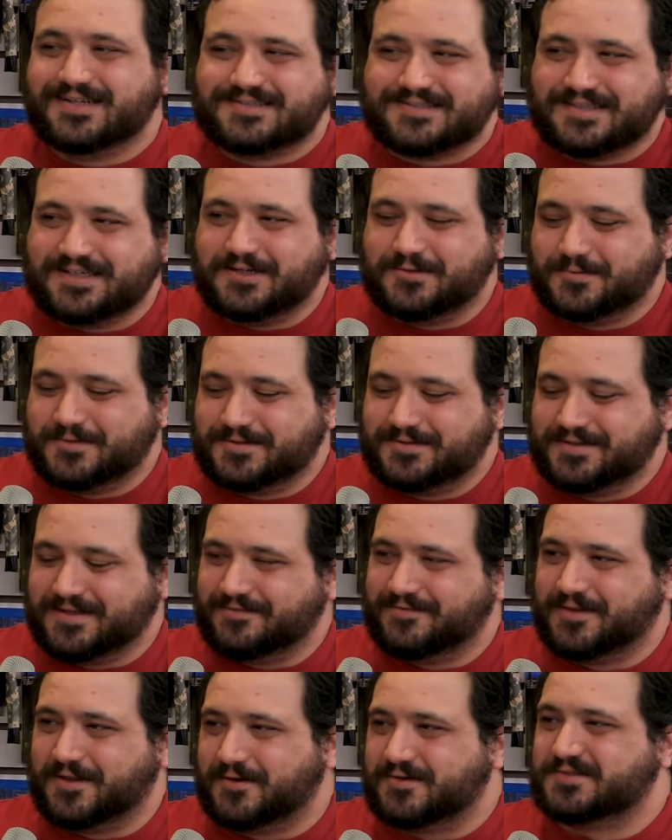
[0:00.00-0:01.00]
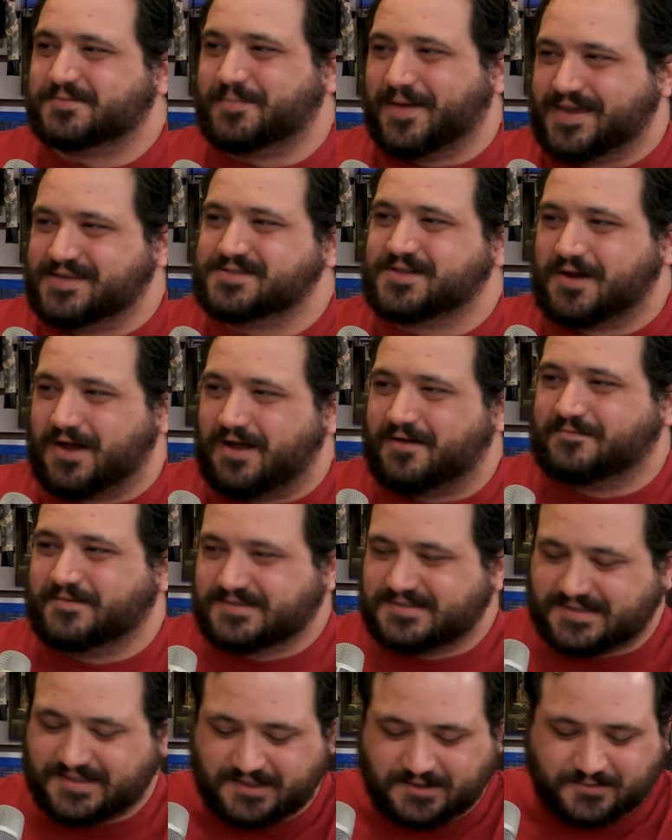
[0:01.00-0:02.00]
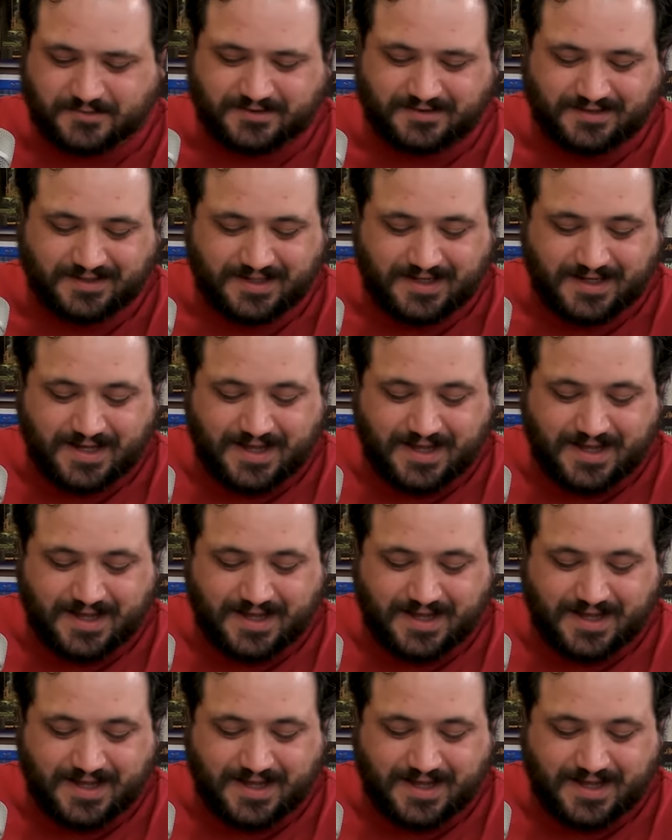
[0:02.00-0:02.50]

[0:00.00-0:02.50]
a sequel, even though it's based off a sequel.